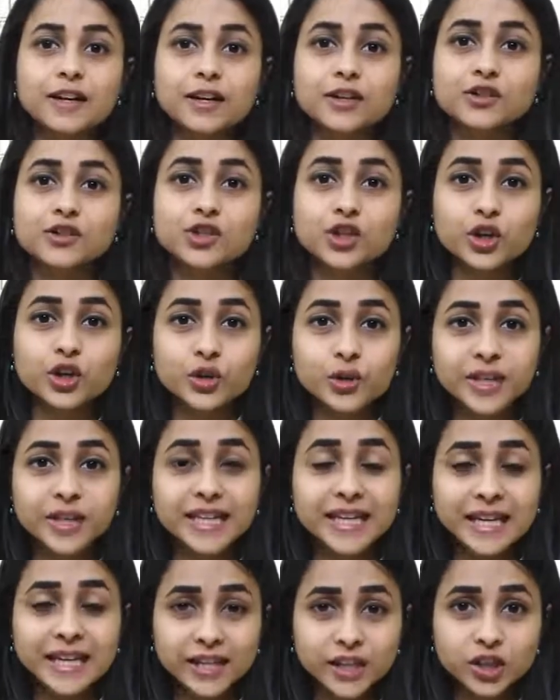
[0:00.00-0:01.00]
So, in
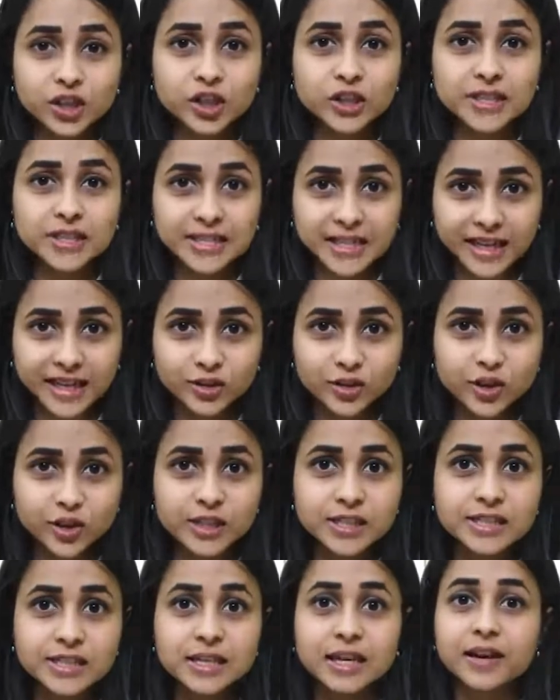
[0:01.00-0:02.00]
the initial
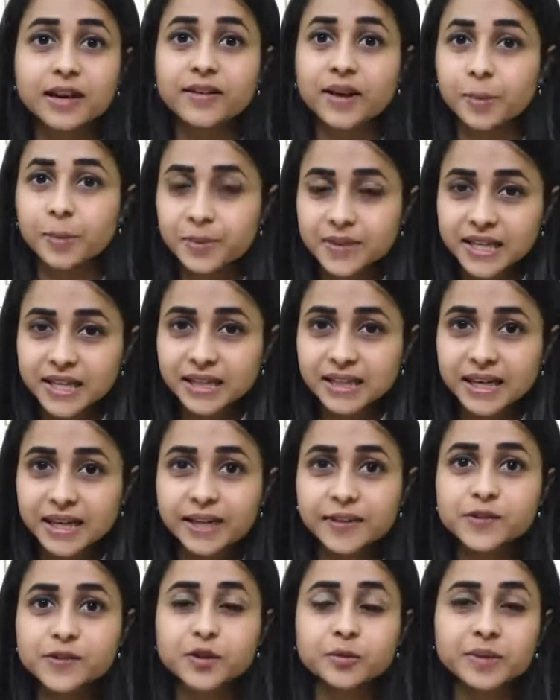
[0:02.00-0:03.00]
stages,
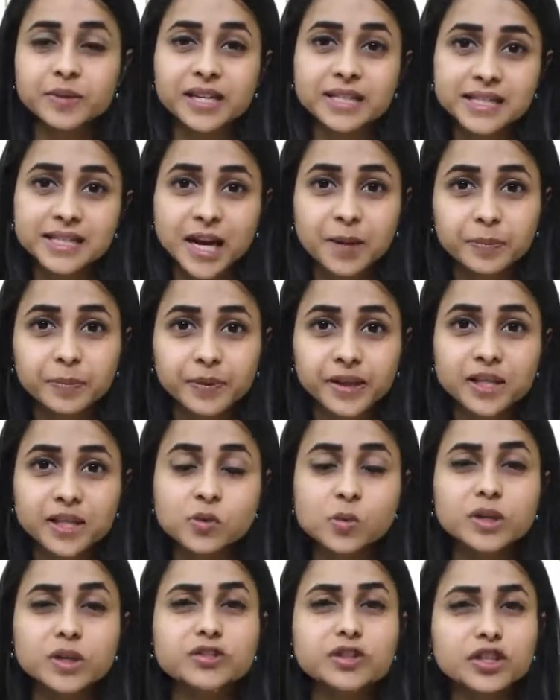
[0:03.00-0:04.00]
representatives from these companies
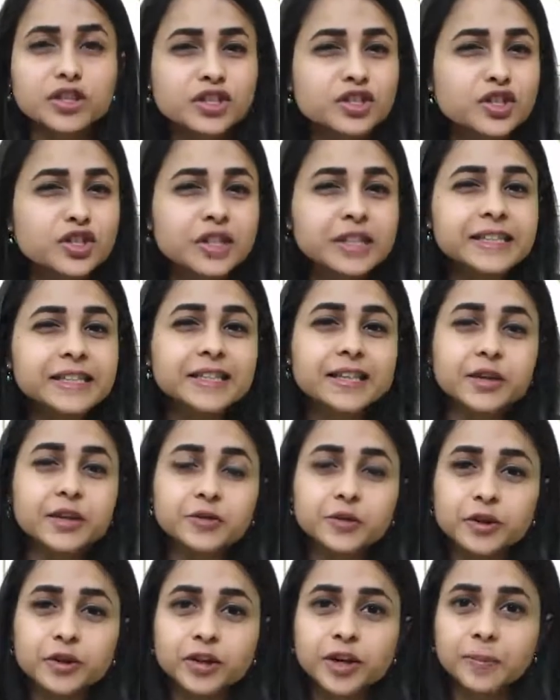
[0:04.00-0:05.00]
will traditionally
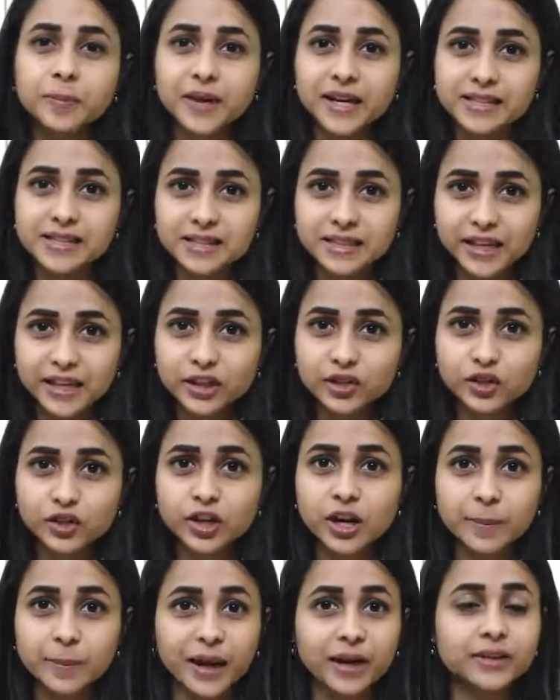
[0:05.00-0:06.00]
deliver a
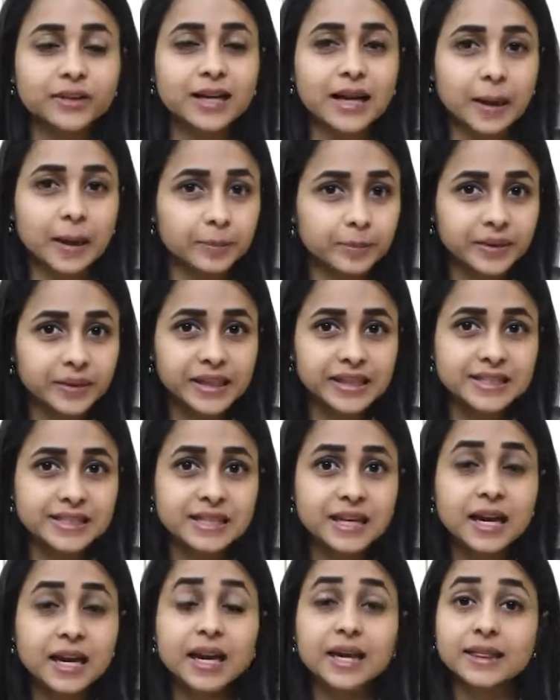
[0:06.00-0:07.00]
presentation about the companies,
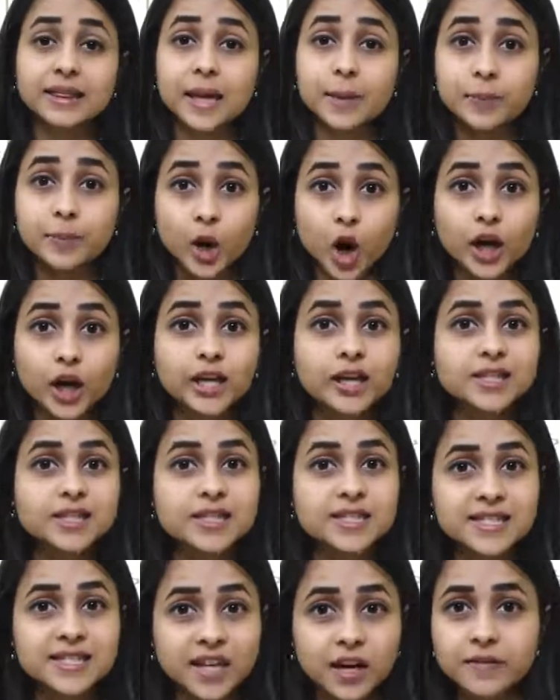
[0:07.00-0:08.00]
their products
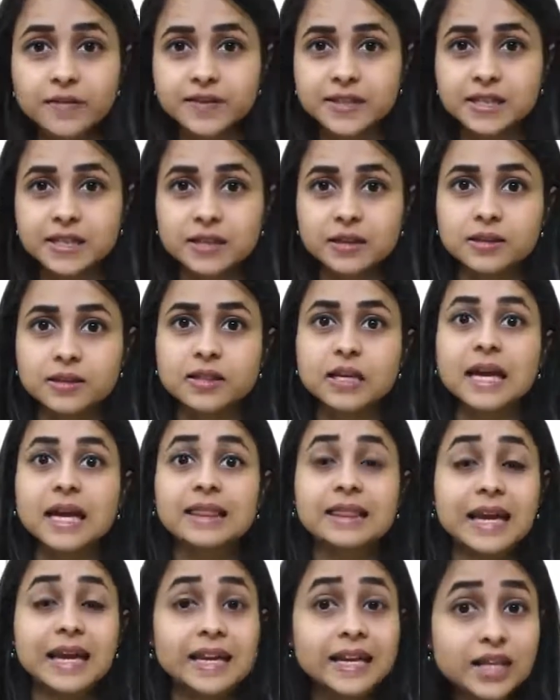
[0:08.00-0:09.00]
and services,
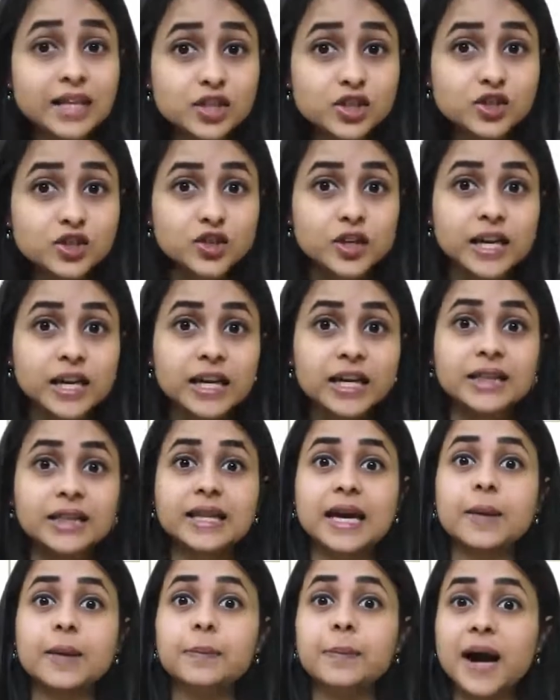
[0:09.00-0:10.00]
their history,
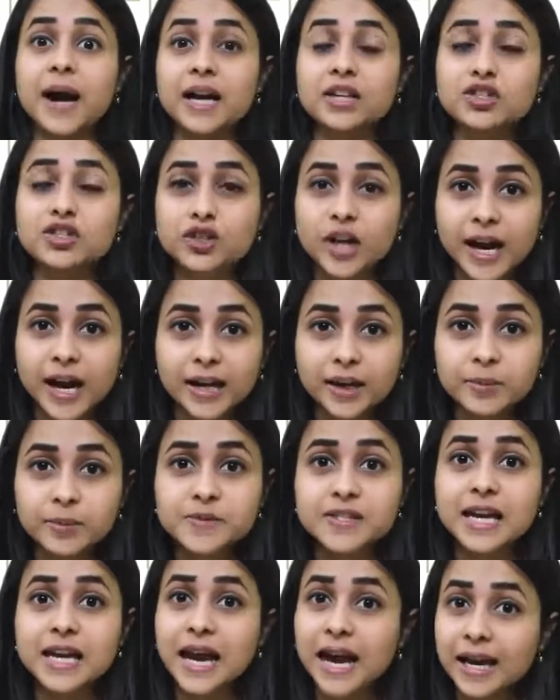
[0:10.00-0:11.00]
their past
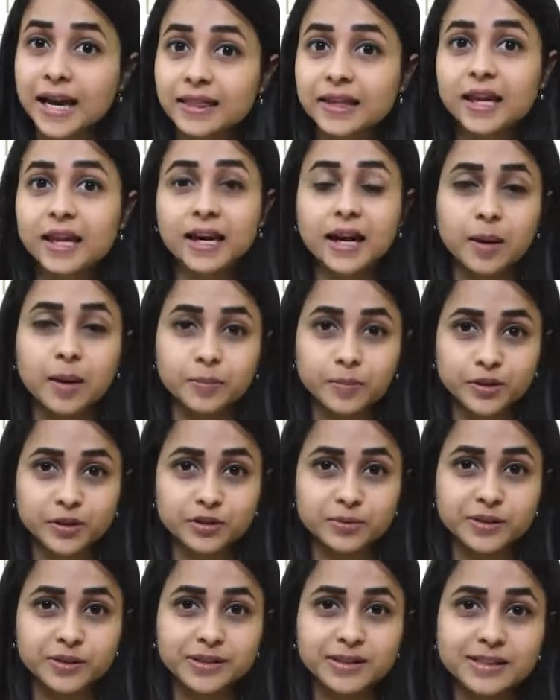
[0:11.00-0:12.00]
triumphs, and their
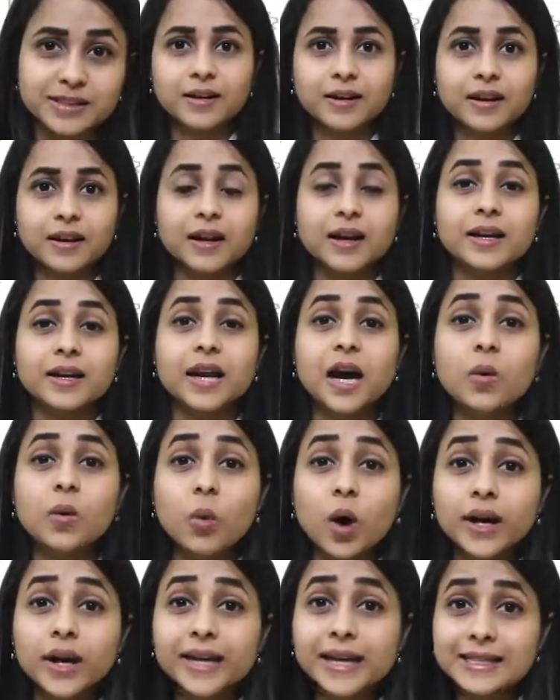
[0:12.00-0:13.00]
accomplishments. Now,
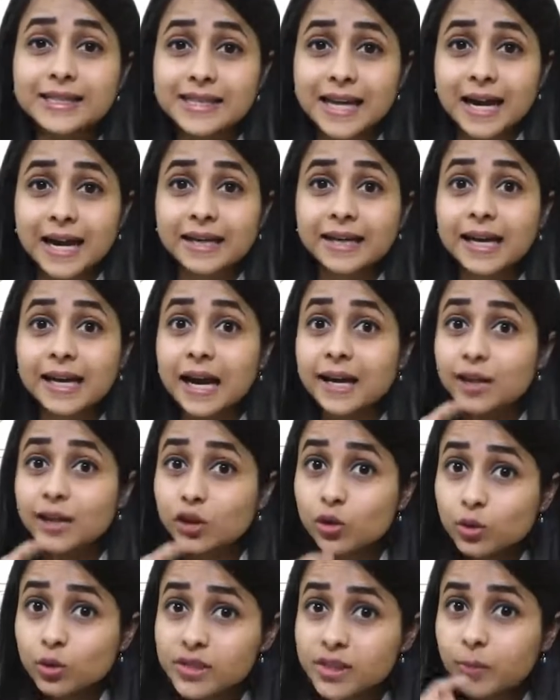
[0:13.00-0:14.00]
what exactly are
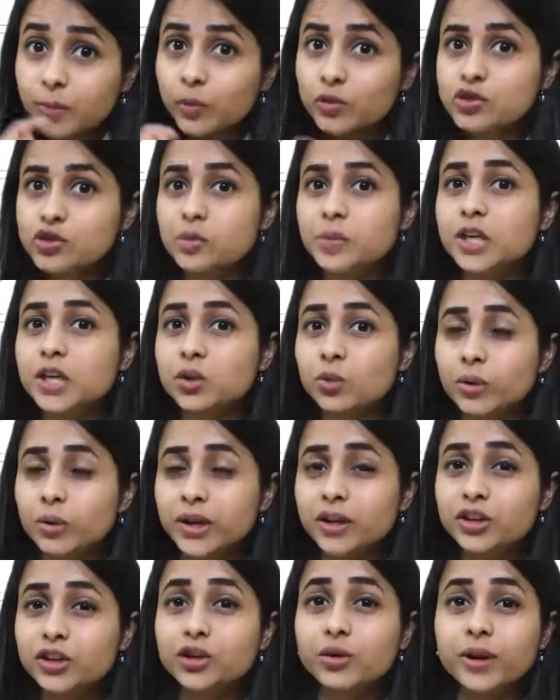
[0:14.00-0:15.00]
you supposed to be
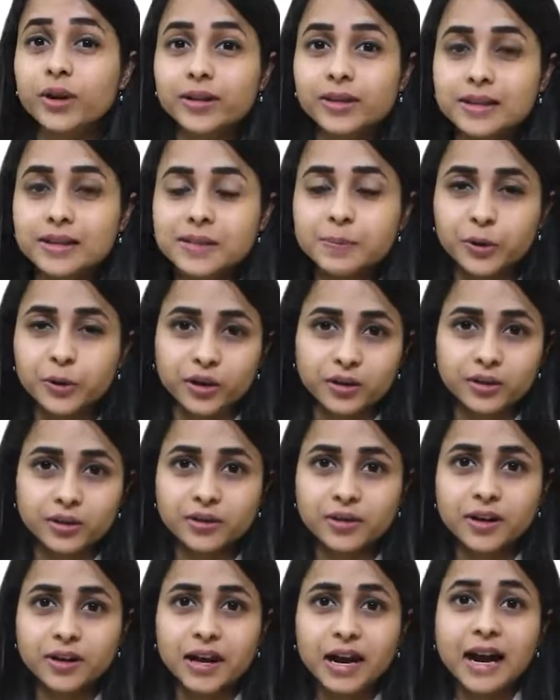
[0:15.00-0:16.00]
doing during this
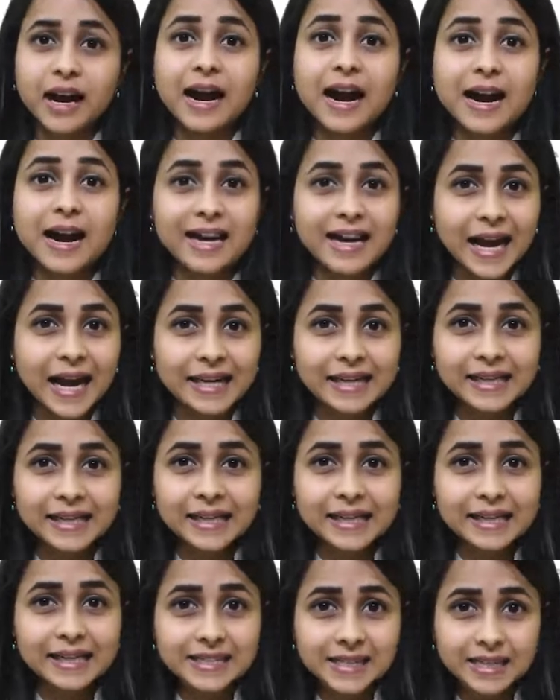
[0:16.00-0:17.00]
period? A
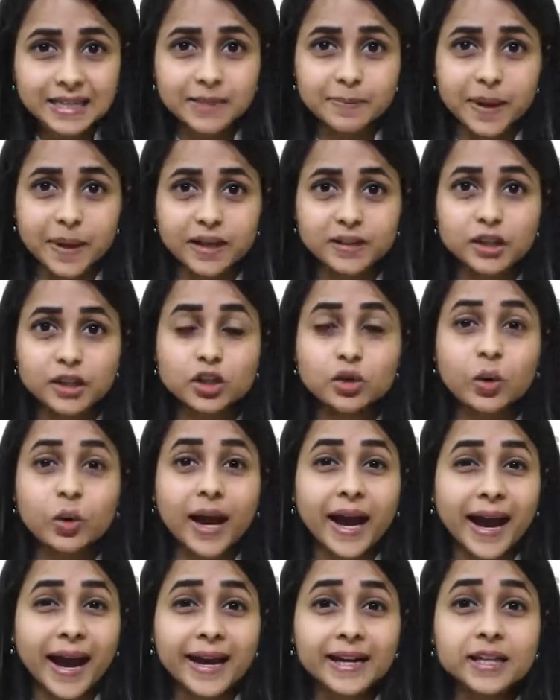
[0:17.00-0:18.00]
candidate is expected to
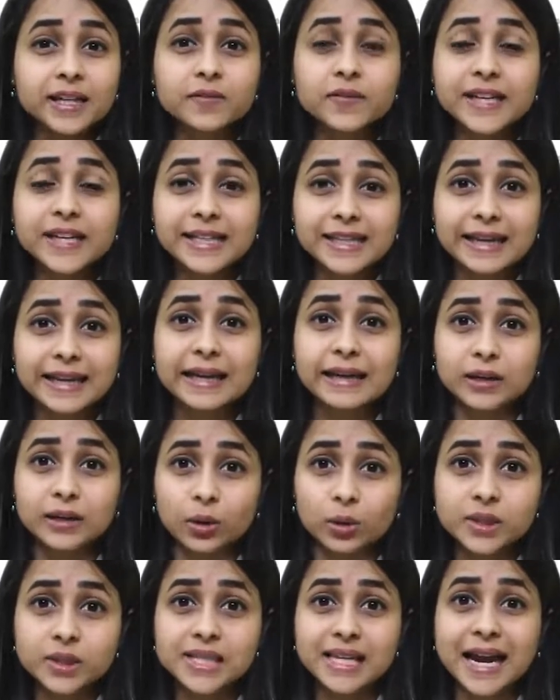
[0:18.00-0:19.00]
actively take
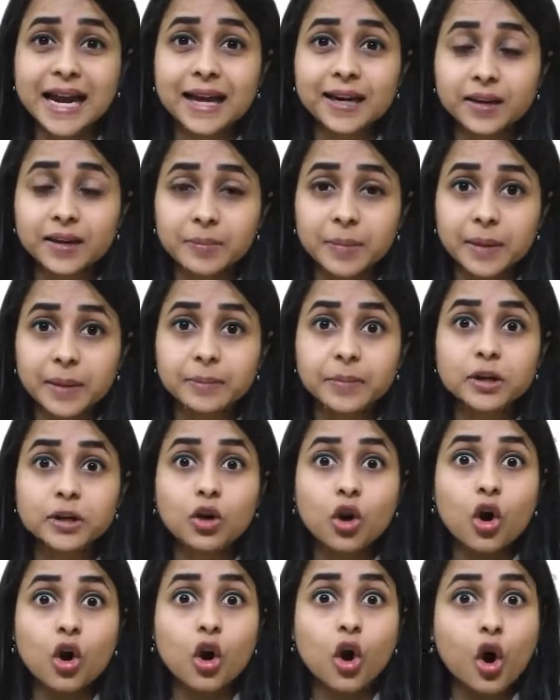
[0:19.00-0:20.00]
notes and
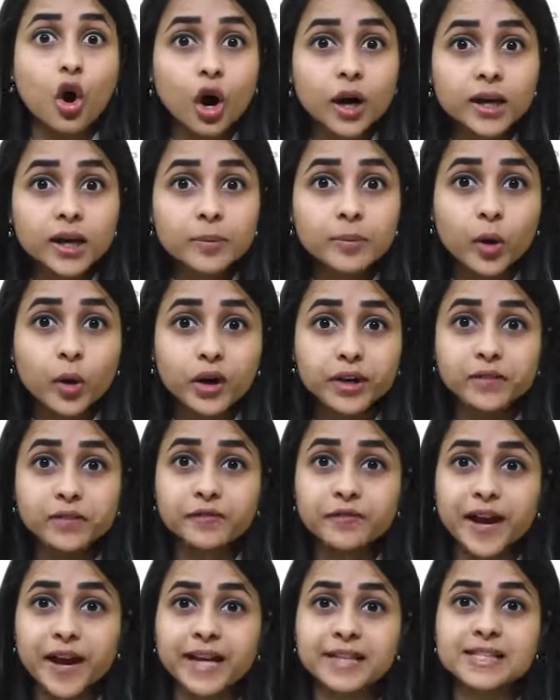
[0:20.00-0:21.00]
remember all important
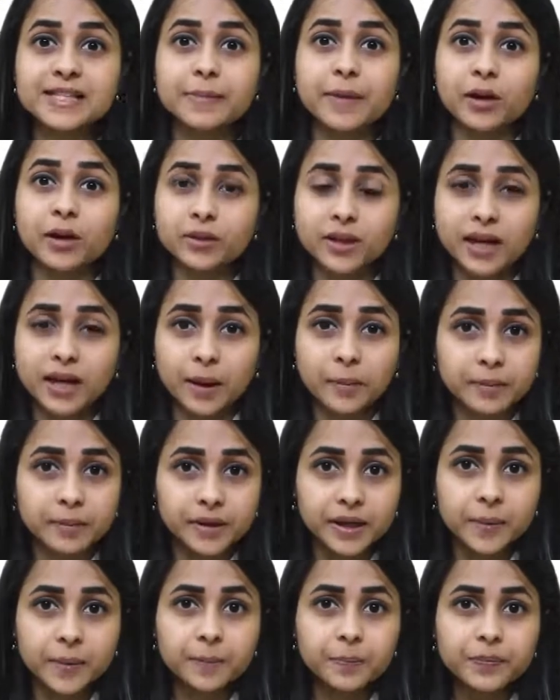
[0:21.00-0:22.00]
facts about the
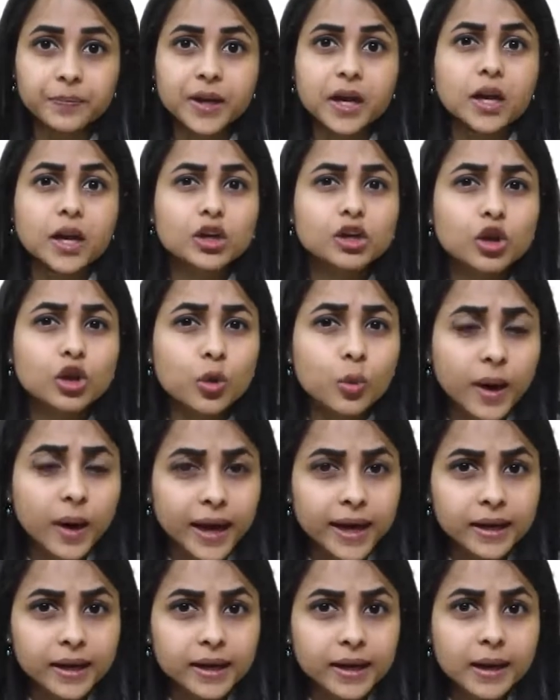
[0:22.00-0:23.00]
company. You know
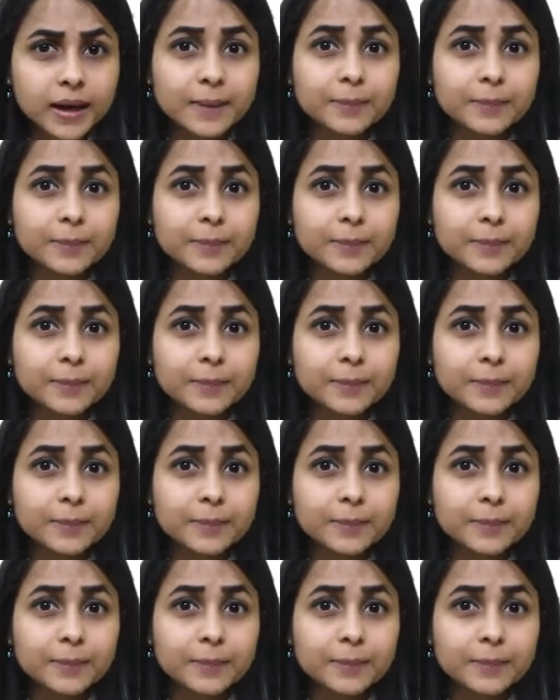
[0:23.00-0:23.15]
why?